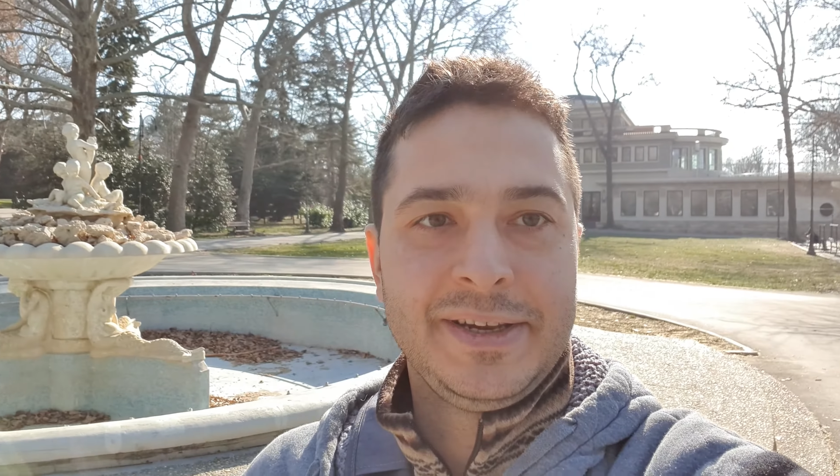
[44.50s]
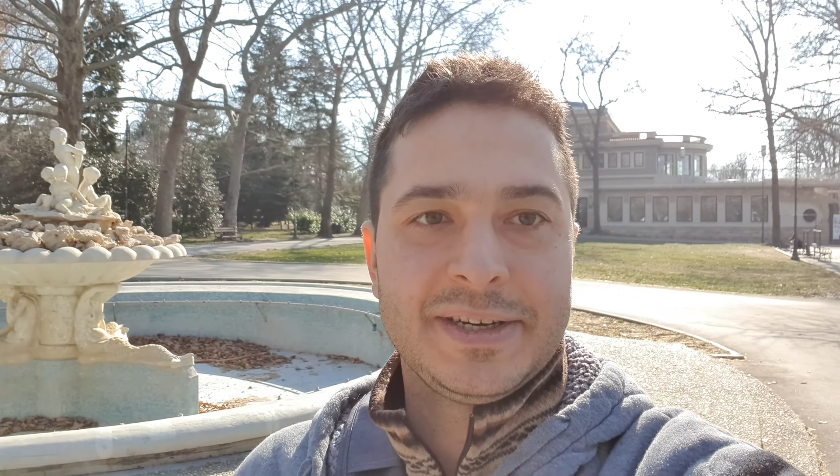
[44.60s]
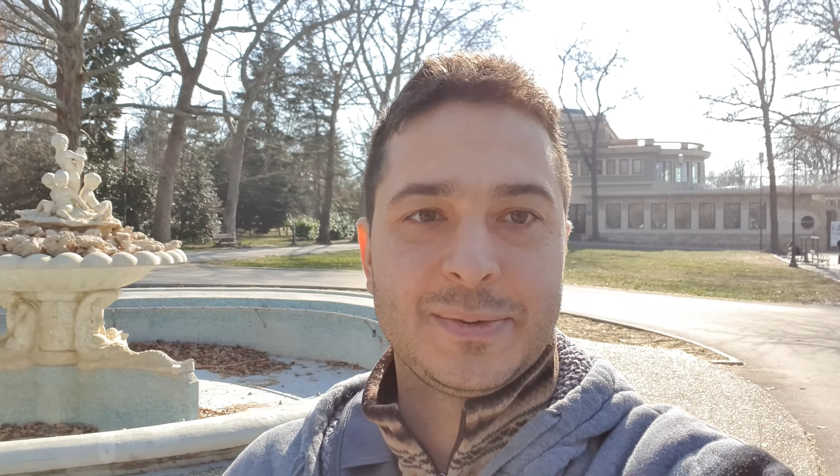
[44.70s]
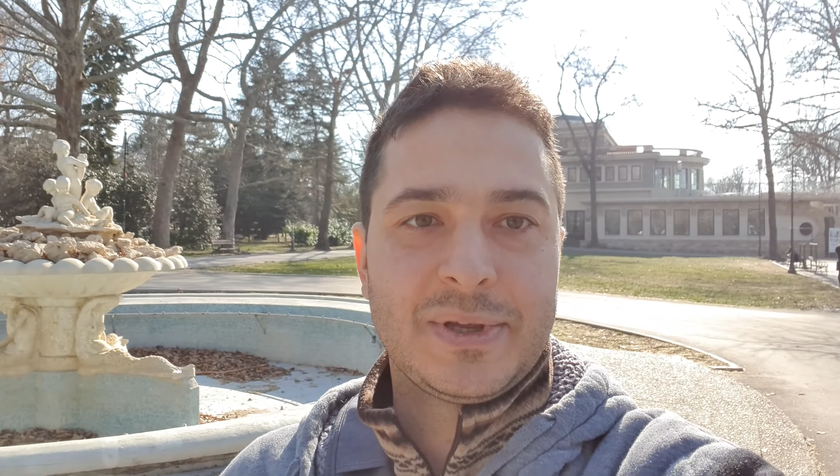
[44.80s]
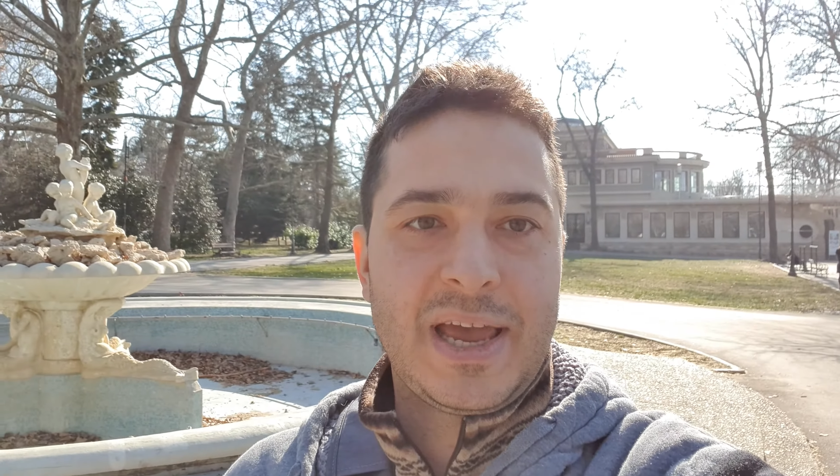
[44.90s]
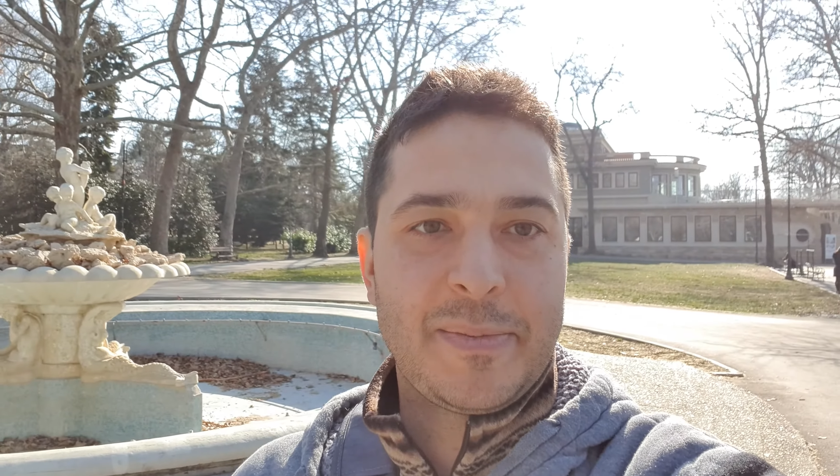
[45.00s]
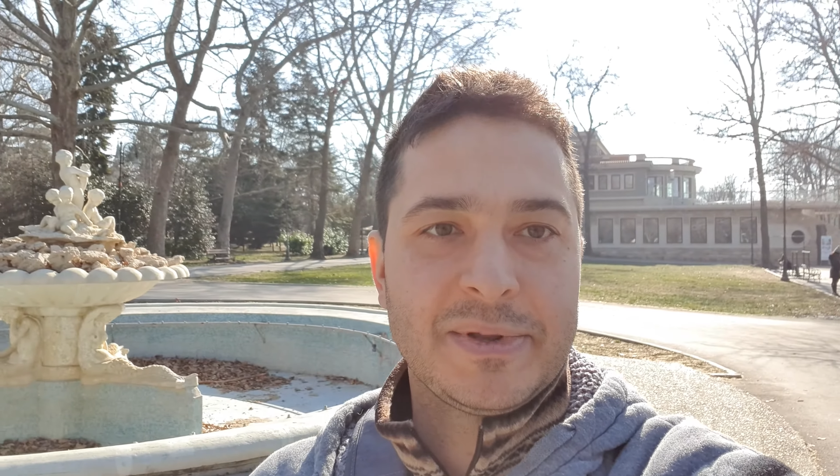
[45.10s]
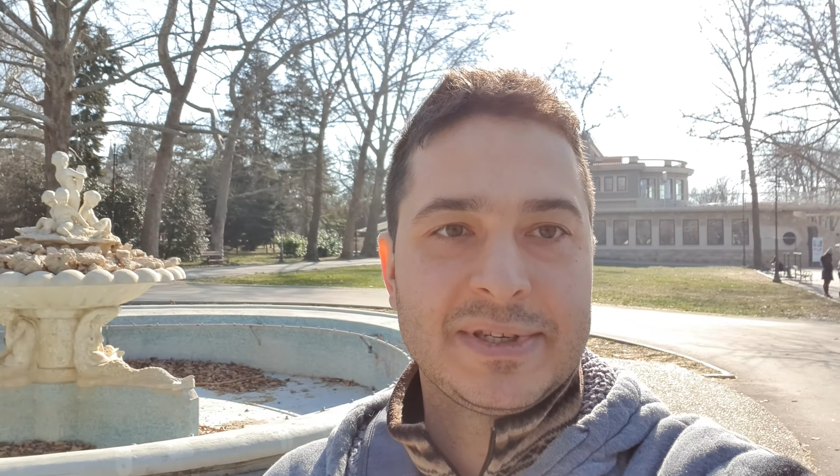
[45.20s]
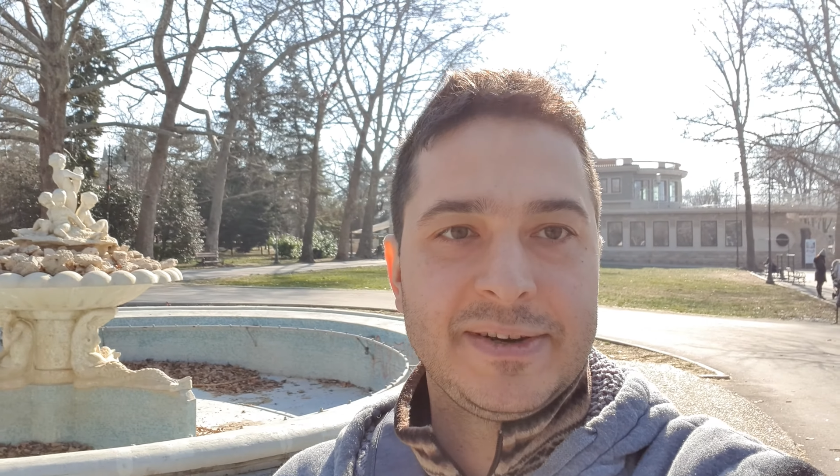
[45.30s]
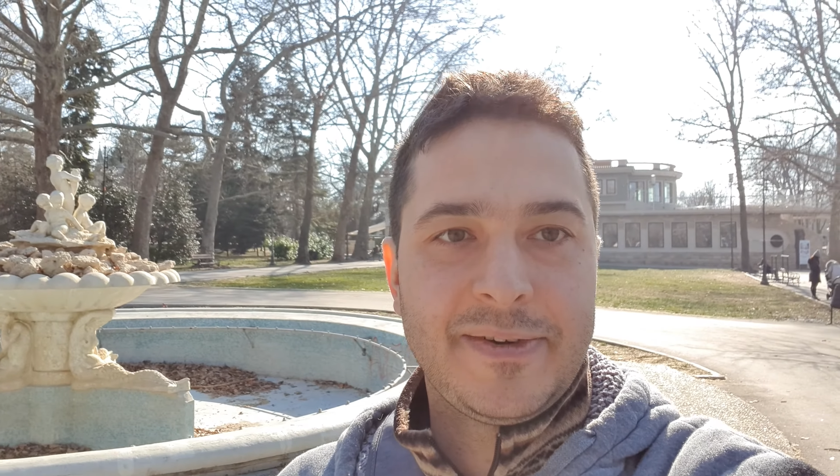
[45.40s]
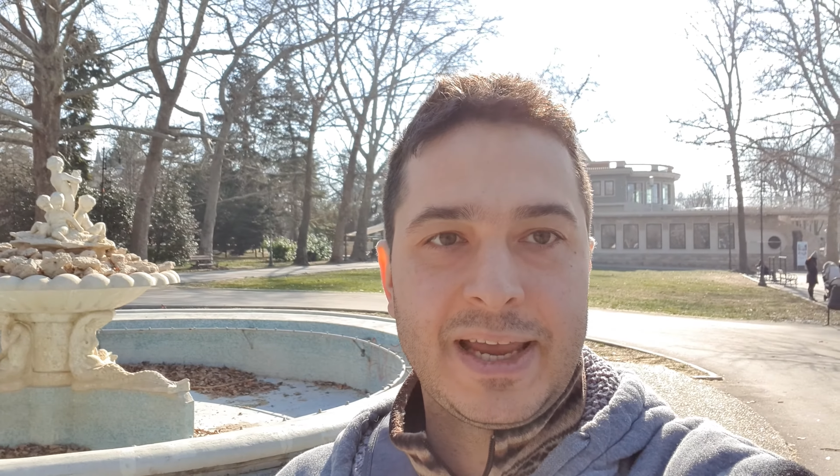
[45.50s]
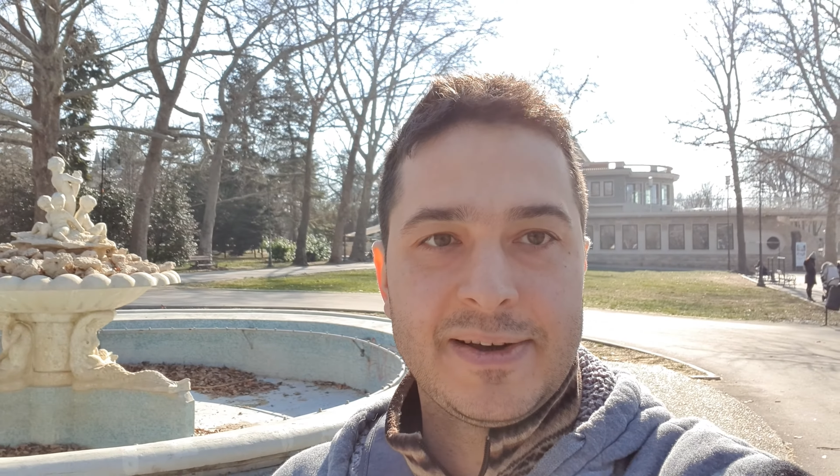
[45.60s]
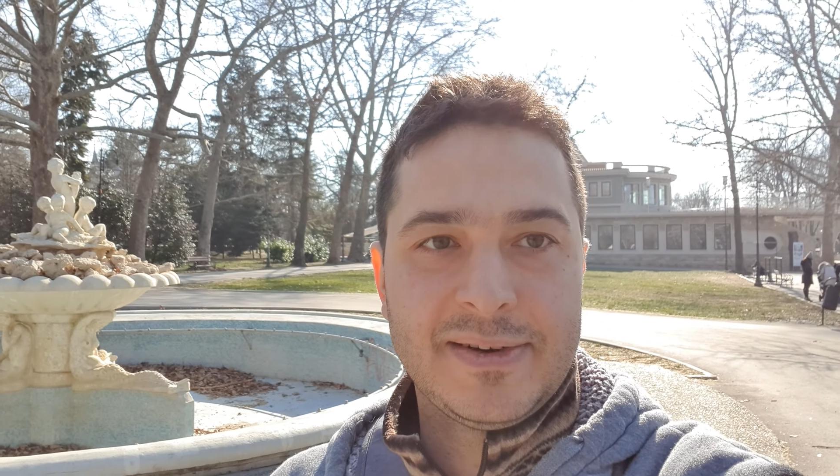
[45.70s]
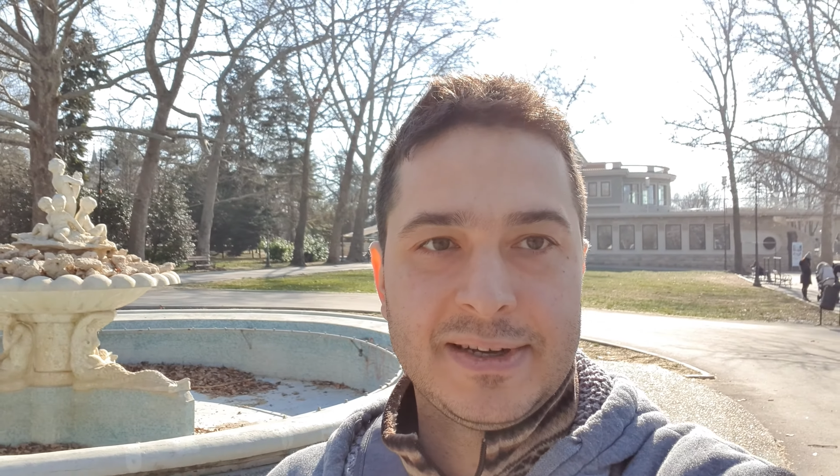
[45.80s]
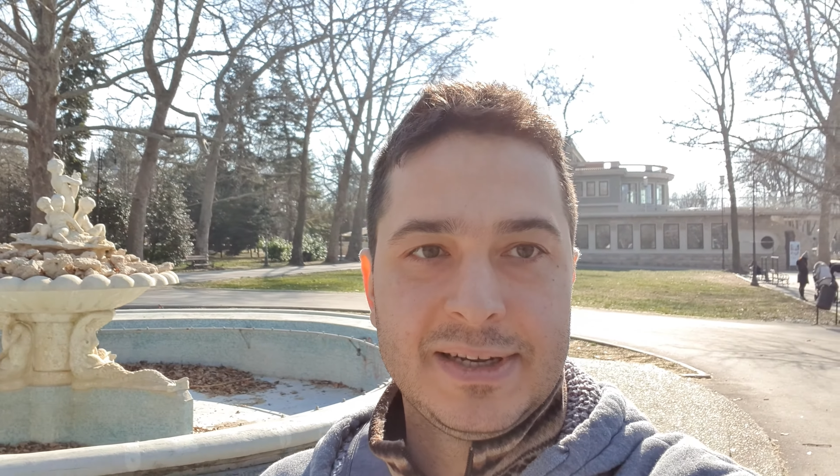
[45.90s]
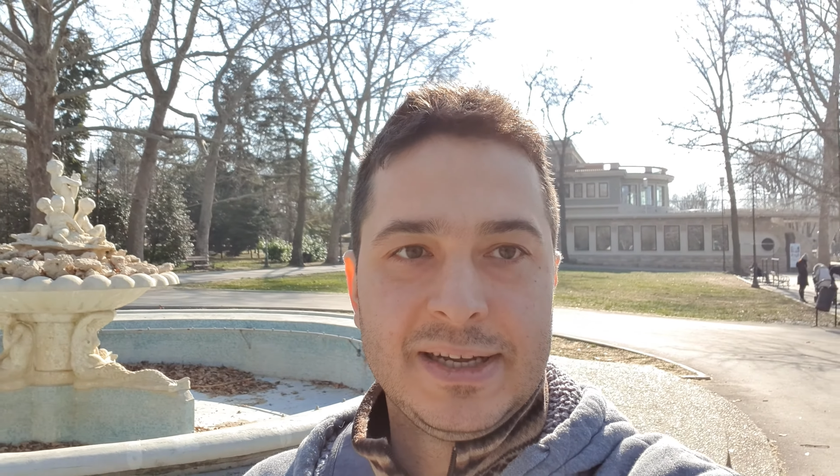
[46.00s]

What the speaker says: Here's what happens if I have a